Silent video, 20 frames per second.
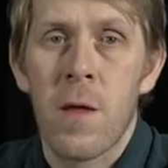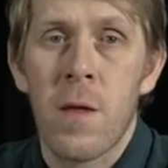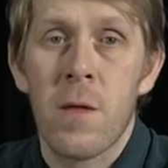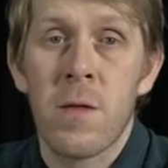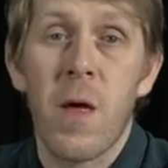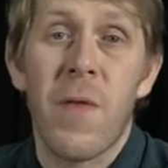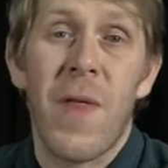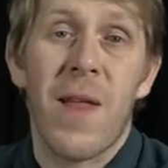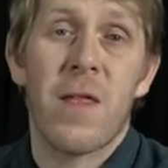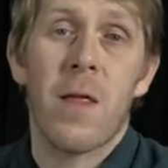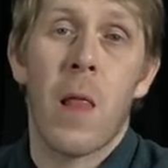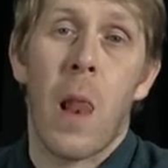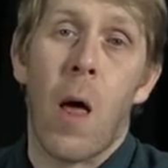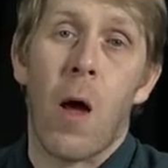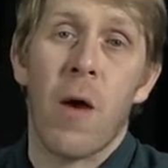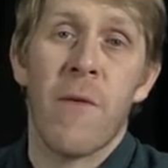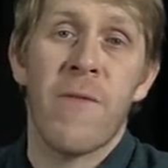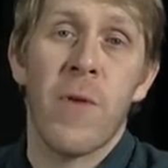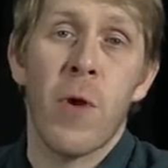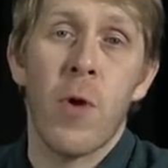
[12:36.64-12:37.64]
So that's the
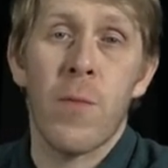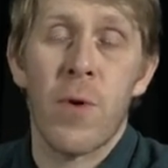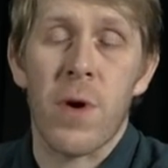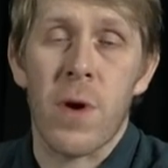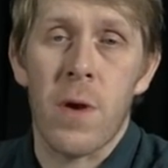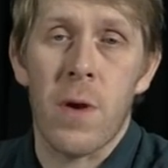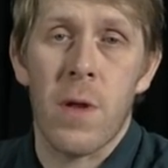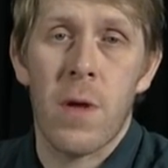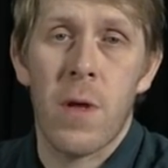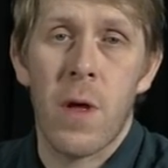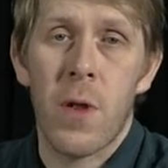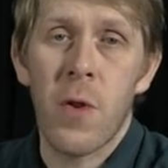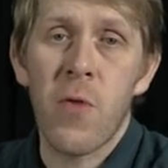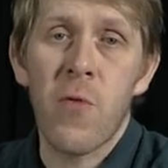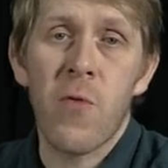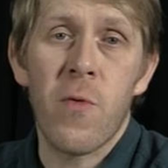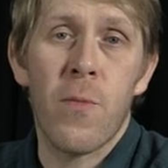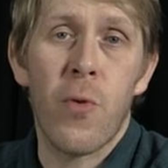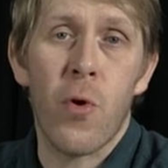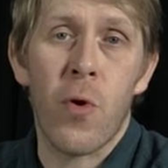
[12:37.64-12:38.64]
live view button.
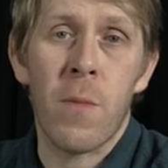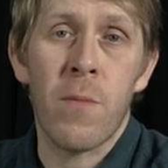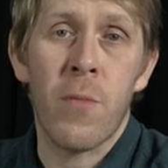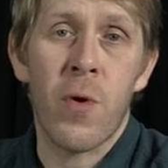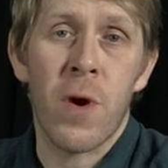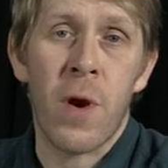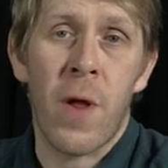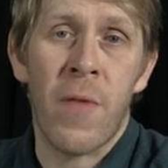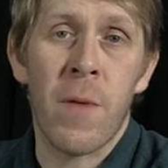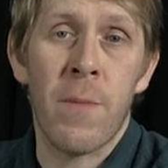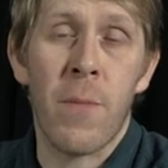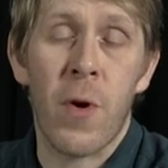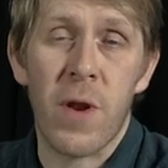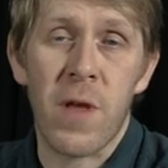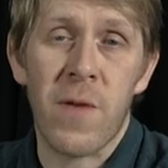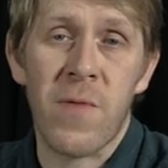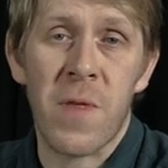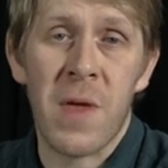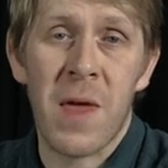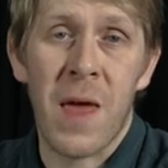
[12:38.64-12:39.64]
Another important button on the
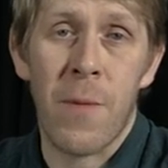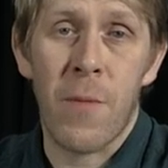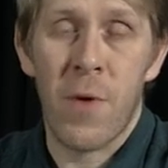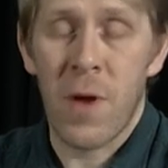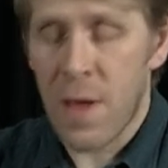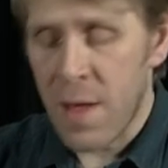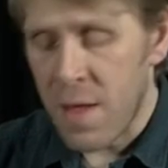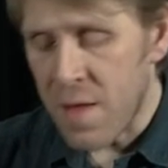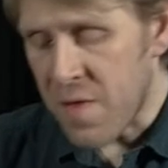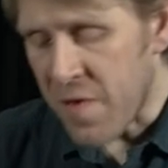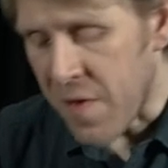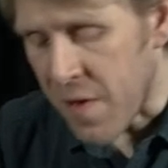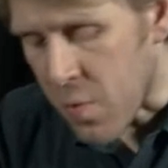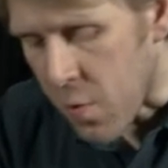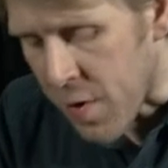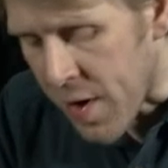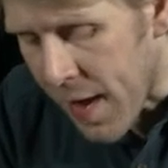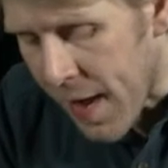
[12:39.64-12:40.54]
body of the camera is this one